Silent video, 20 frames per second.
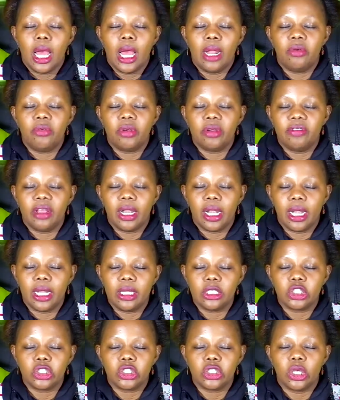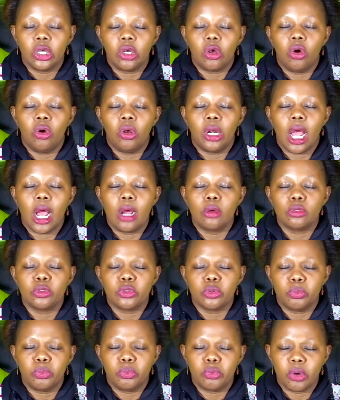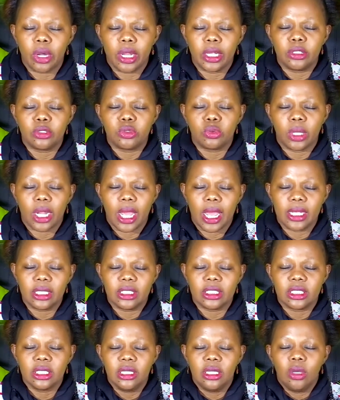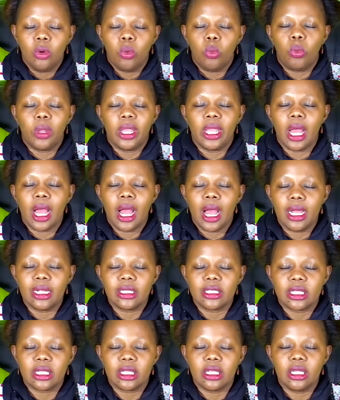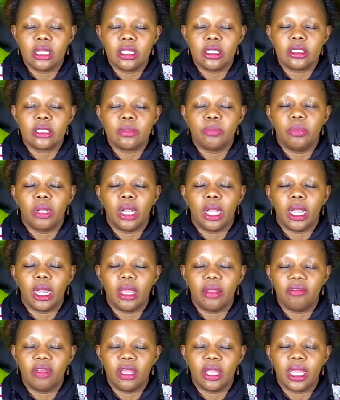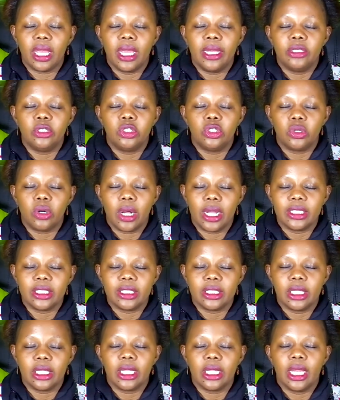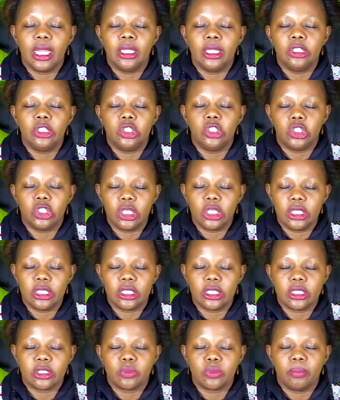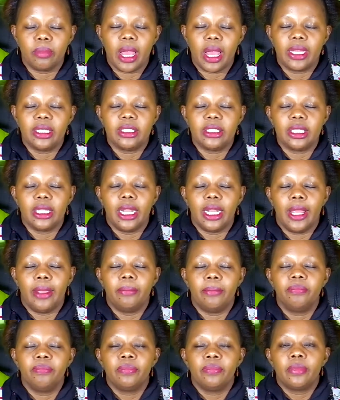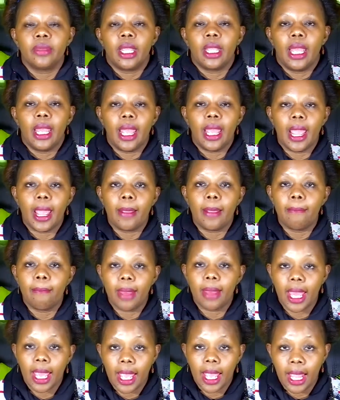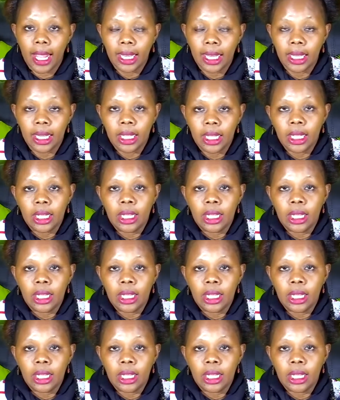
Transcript: and revelation on how to pray tonight. We ask this believing and trusting in Jesus' mighty name. Amen.